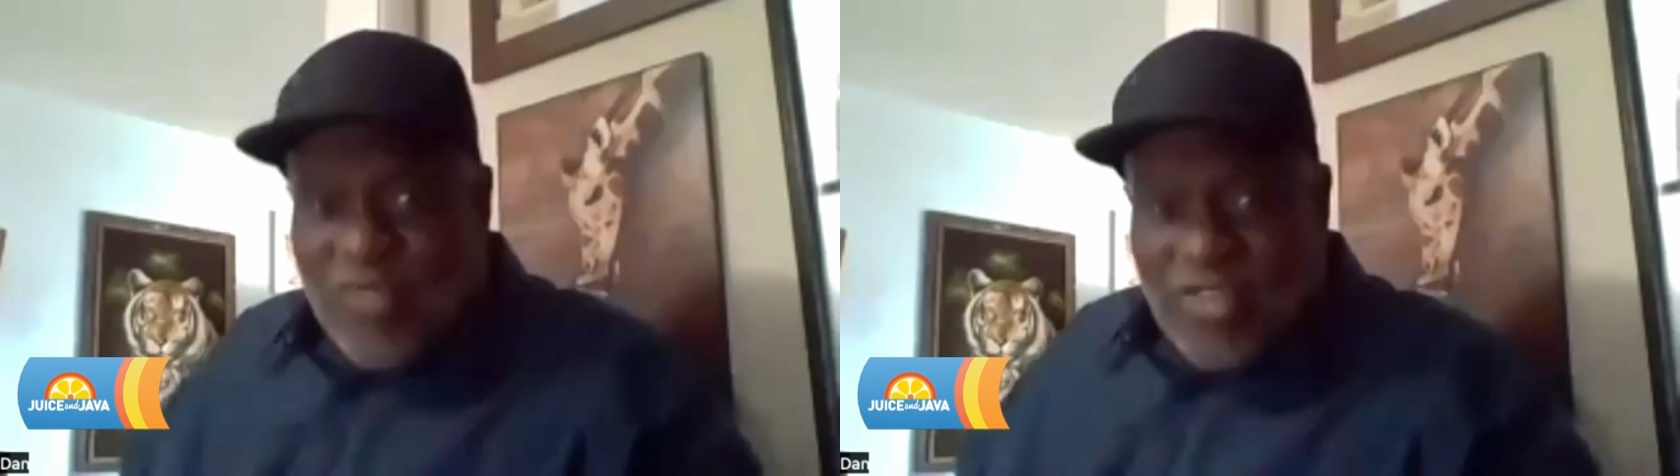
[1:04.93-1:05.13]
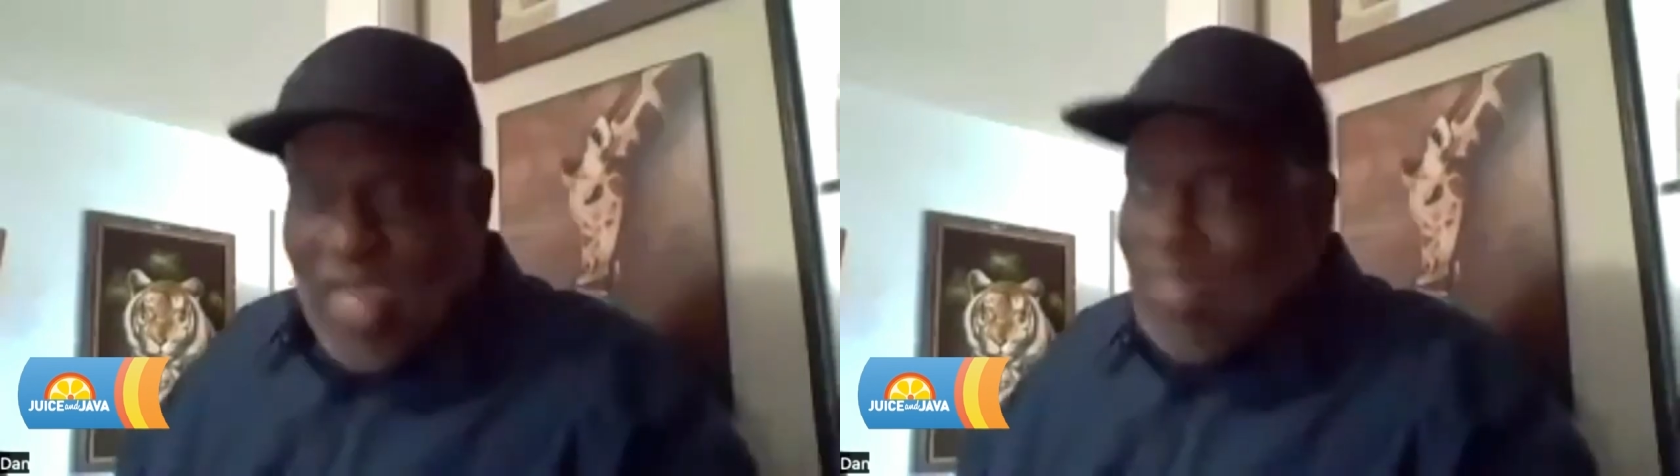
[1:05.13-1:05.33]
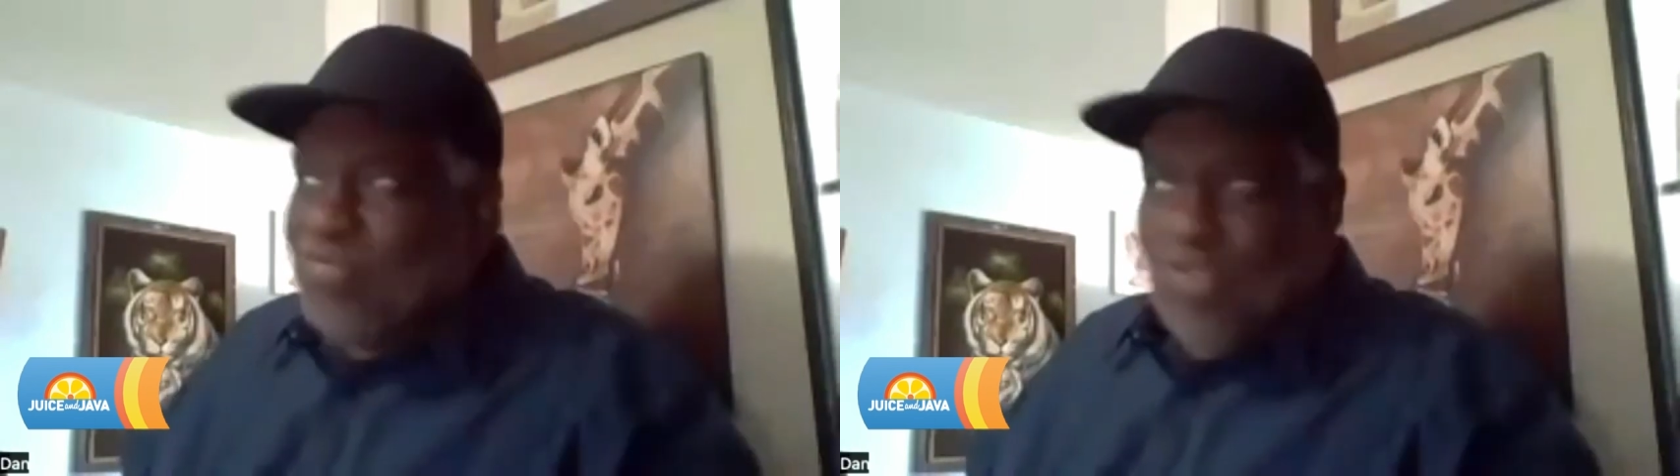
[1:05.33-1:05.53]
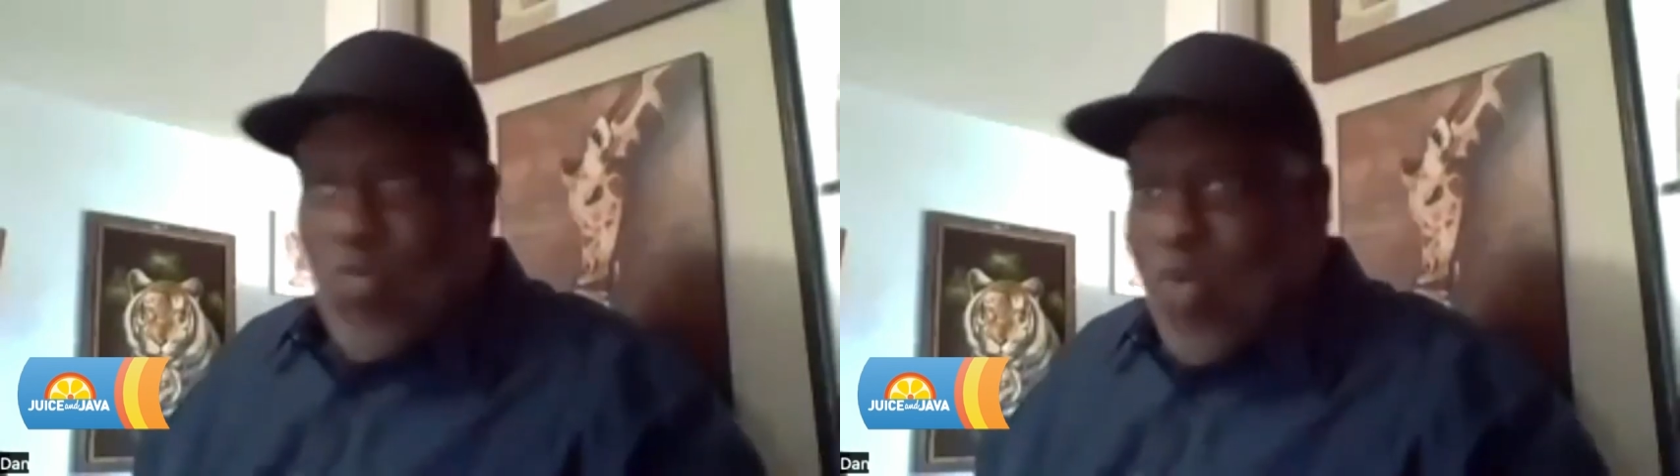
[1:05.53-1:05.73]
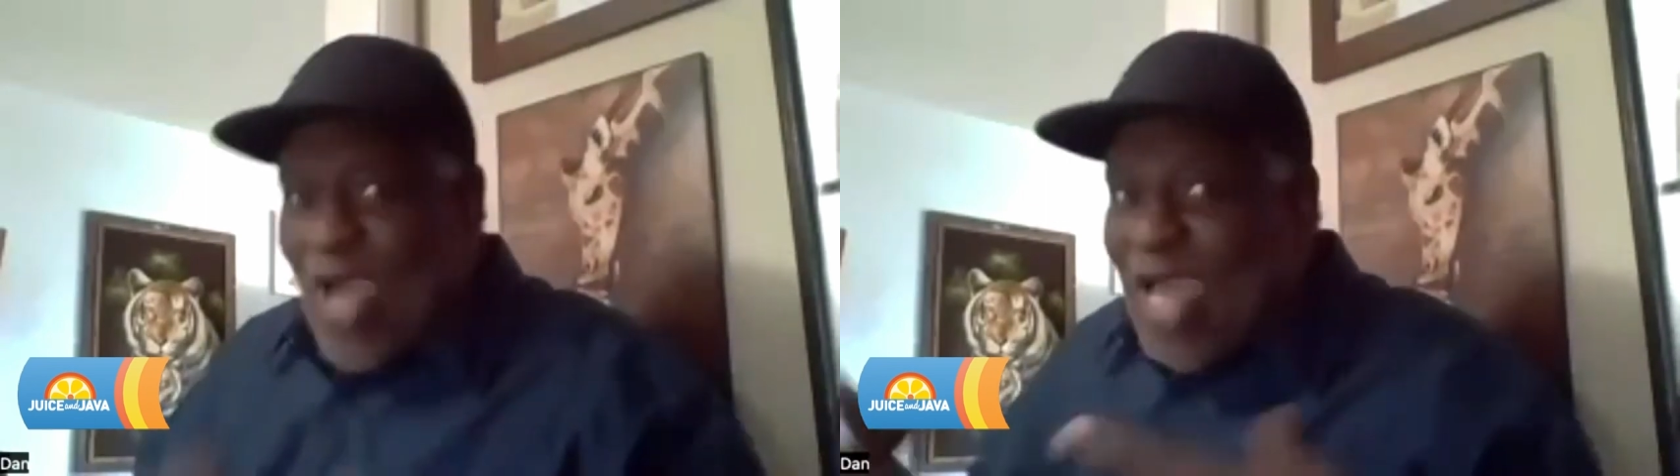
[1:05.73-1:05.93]
I was like,
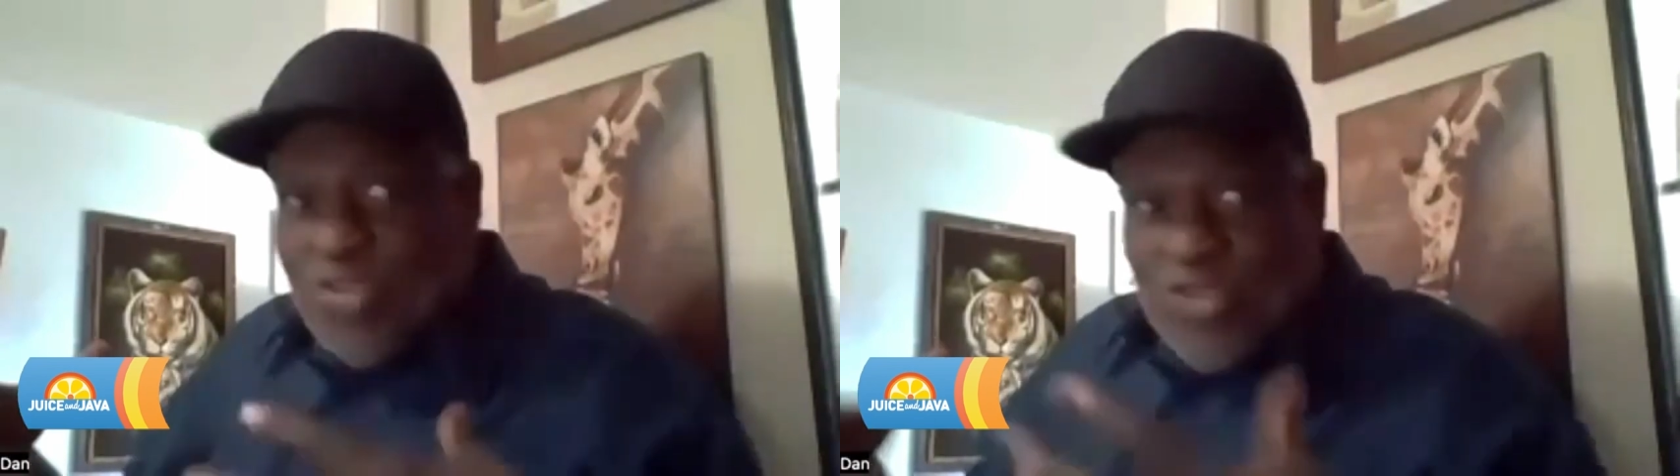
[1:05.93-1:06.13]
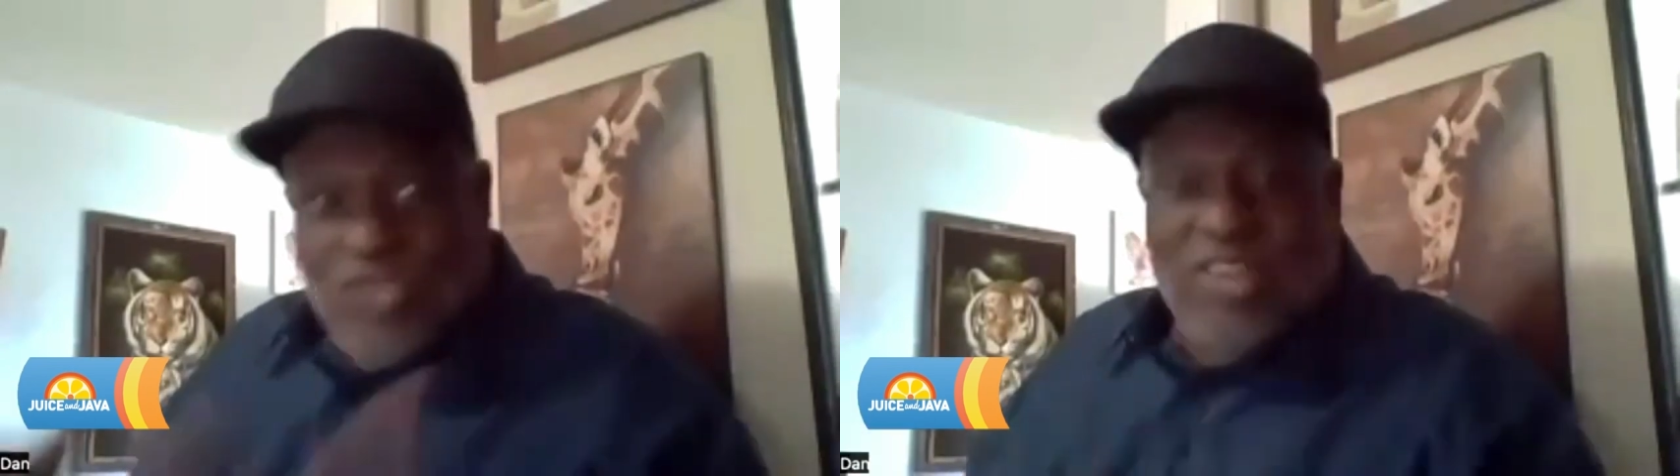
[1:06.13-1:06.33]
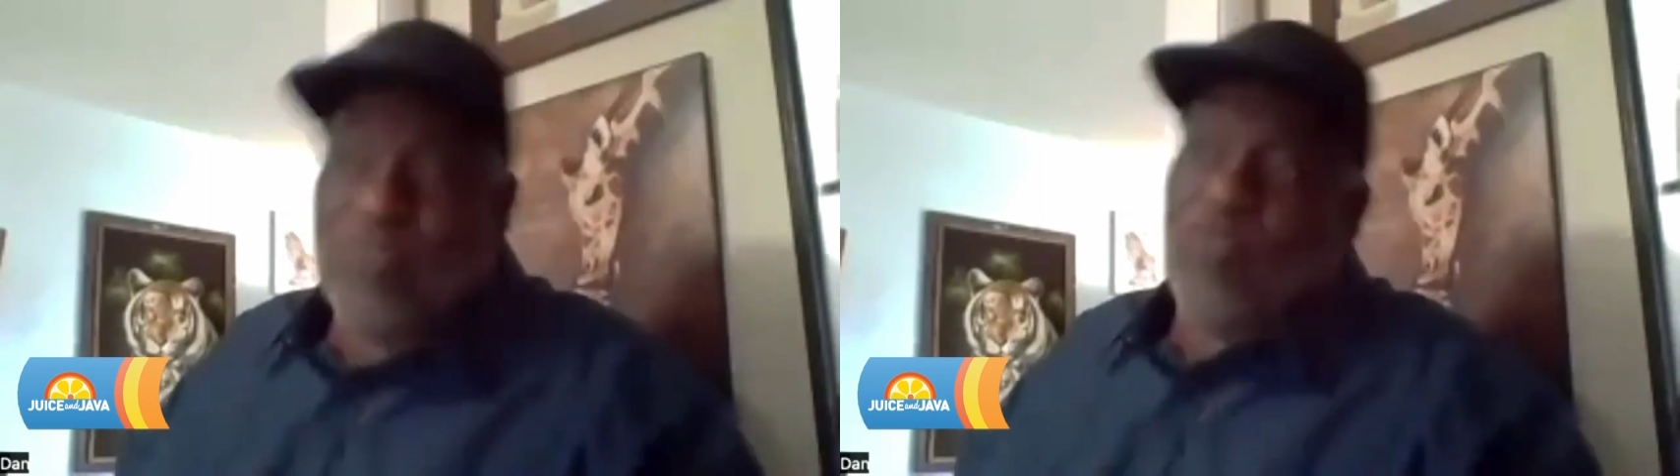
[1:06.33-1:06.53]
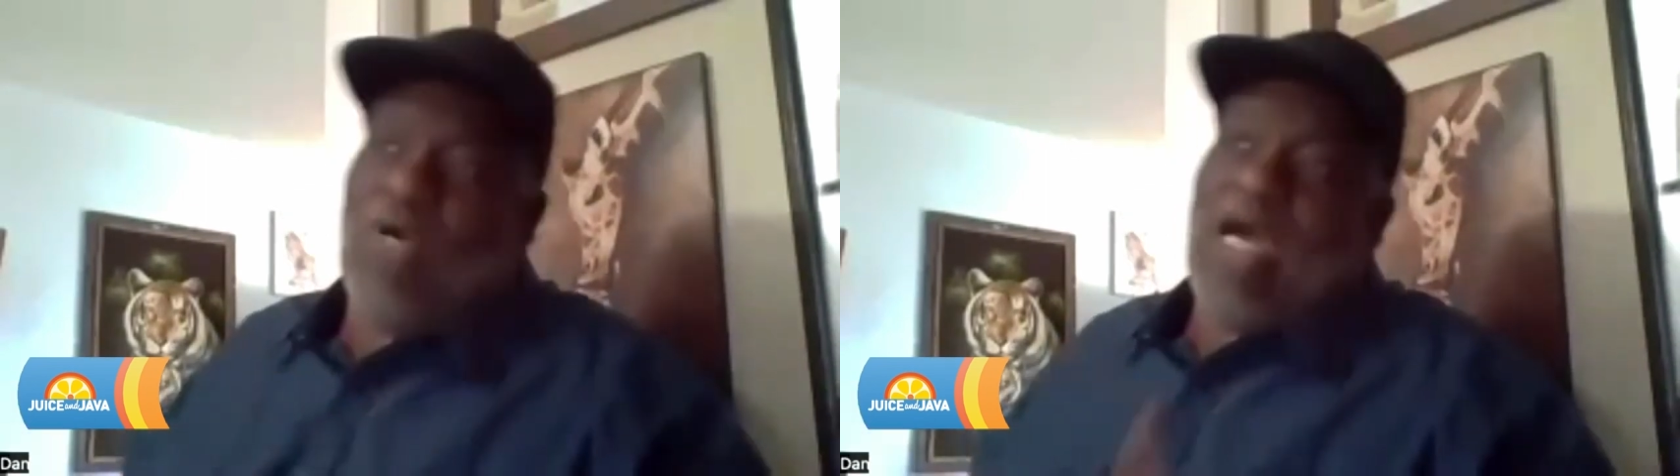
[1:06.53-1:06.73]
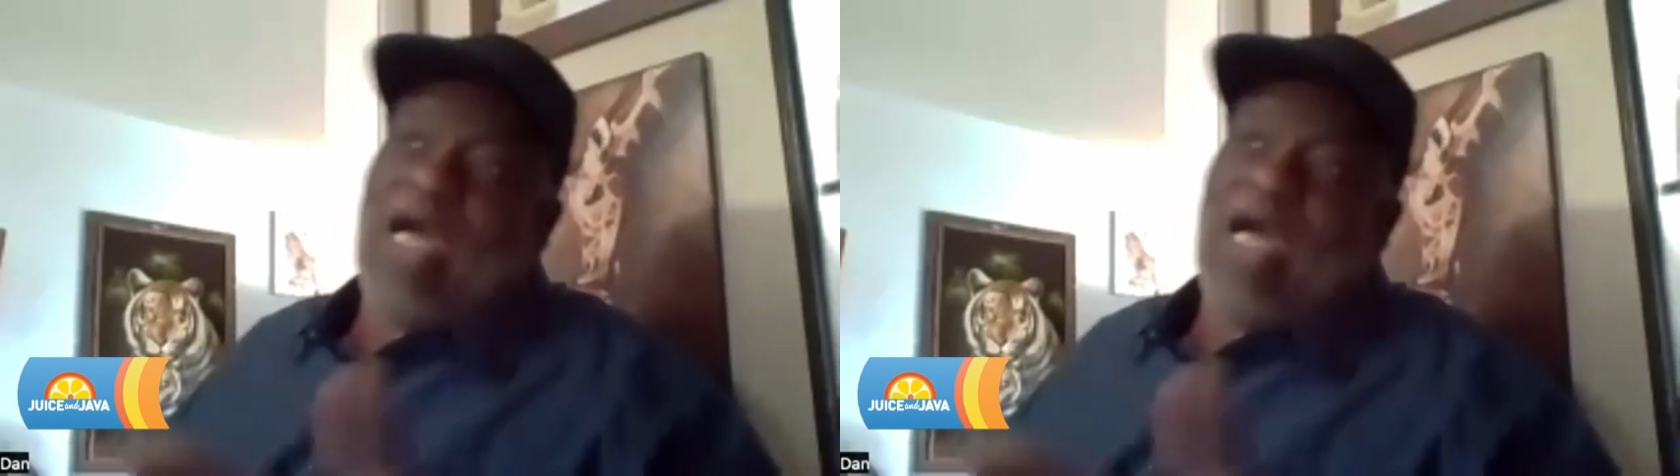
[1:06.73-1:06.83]
wow, you did wow.